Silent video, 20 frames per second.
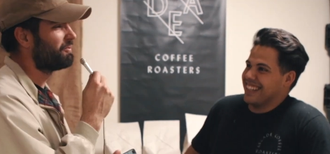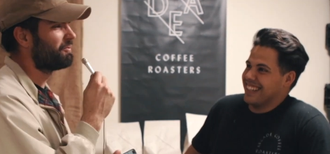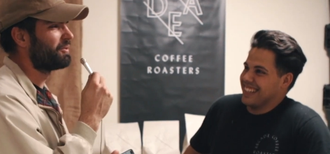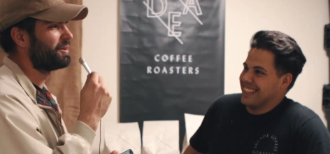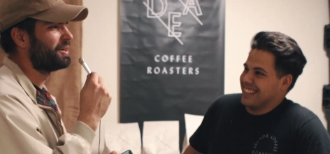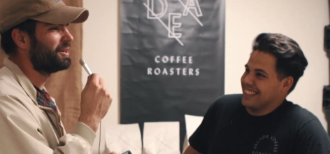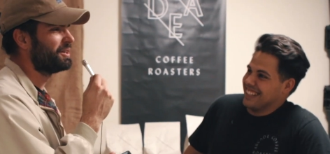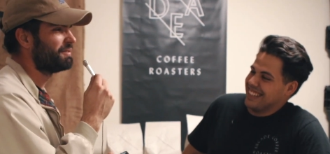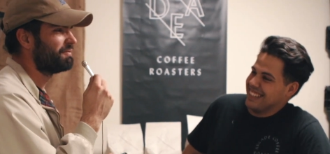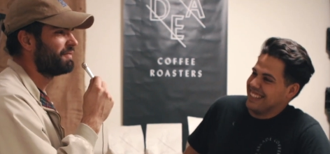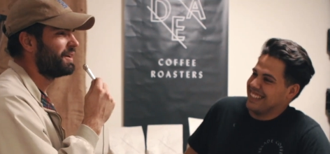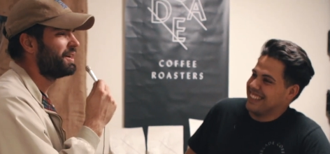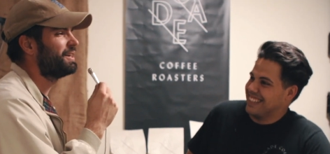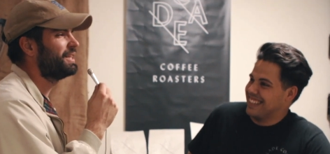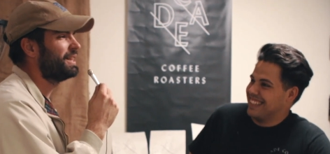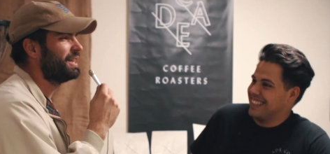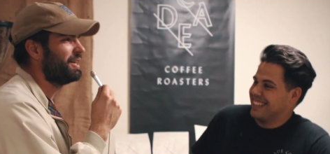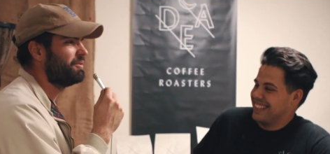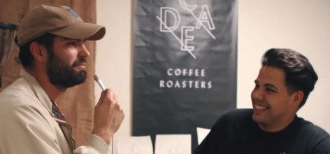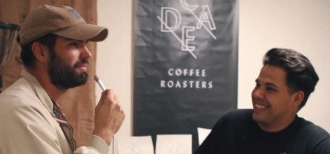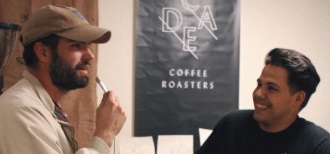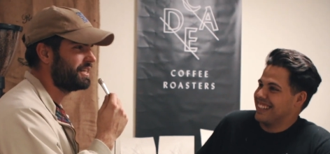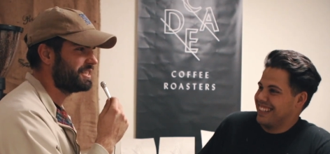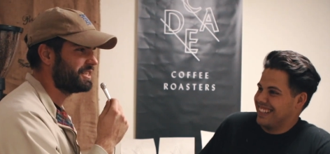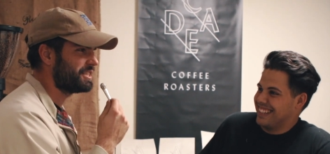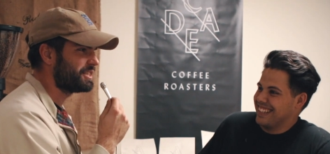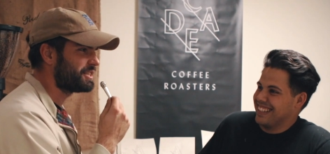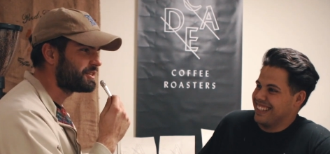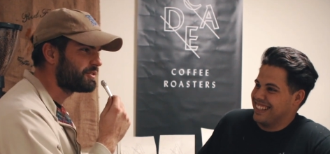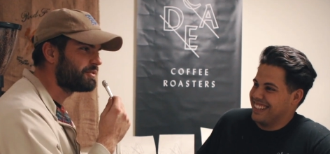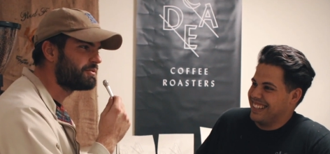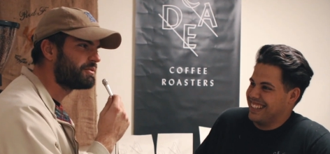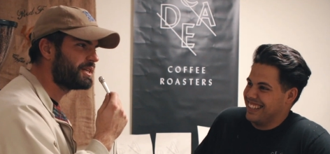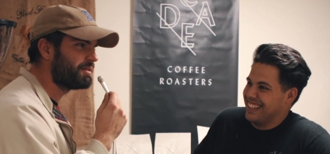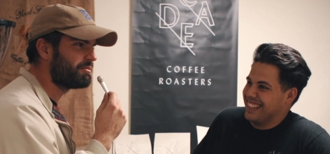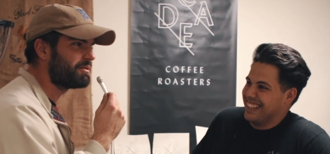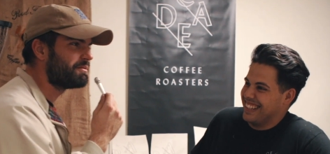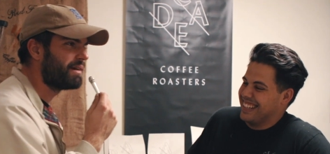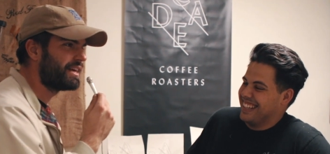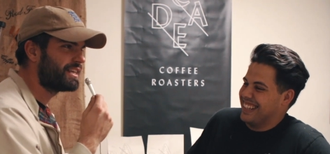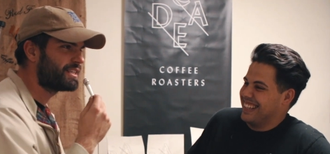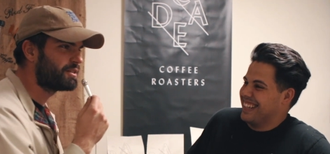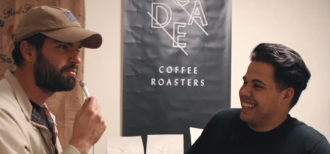Speaker 1: we're very low budget, so we keep the mic